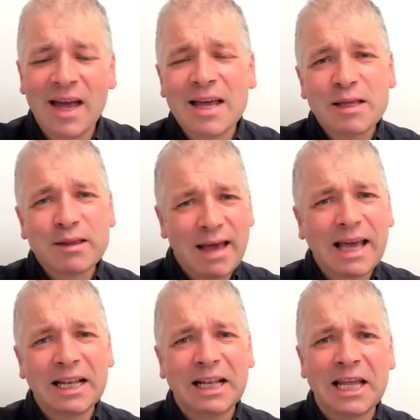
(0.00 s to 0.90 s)

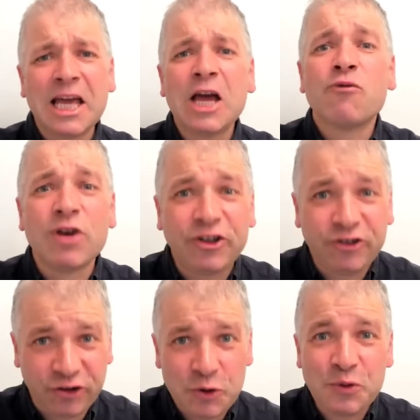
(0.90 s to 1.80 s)
Secondly,
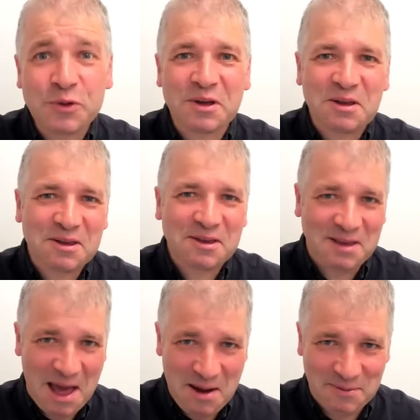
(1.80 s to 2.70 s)
reduced
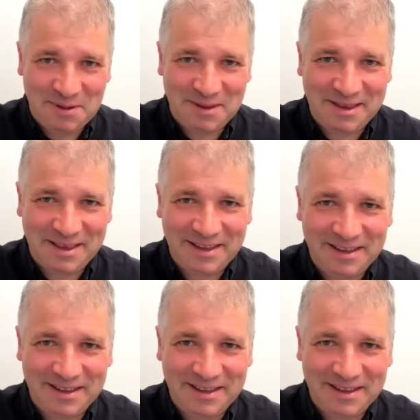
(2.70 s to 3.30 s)
sounds.